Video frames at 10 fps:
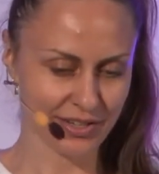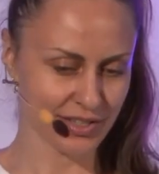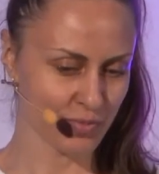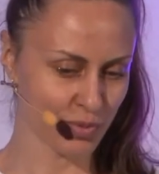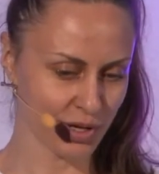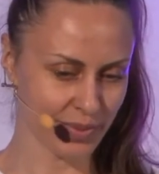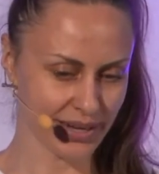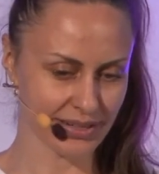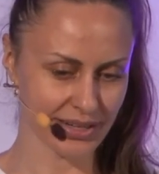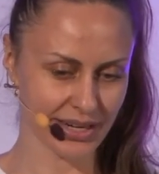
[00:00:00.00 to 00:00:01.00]
the Spring
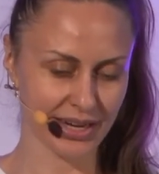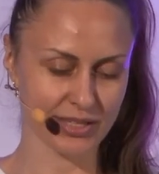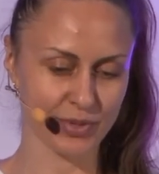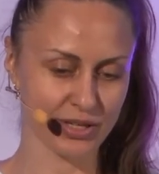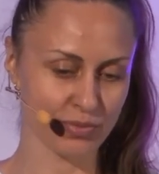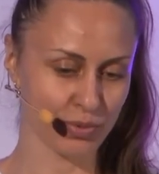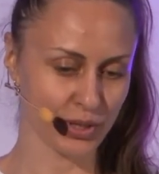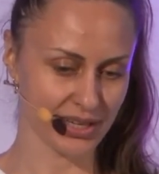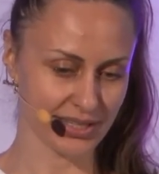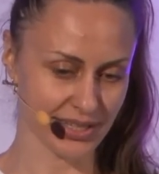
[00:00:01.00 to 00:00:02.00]
Pet Clinic has been
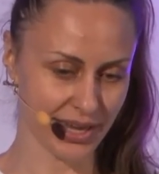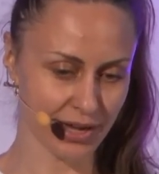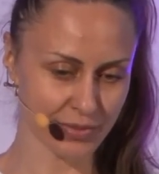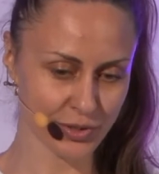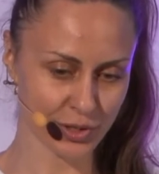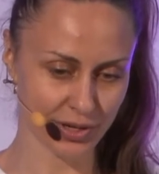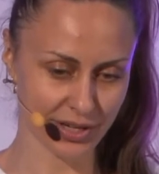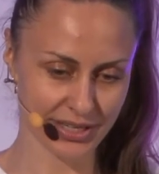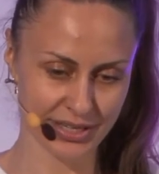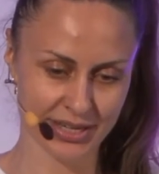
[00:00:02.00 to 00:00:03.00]
deployed as a Helm
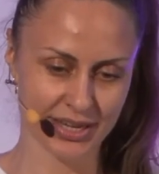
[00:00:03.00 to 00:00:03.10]
chart.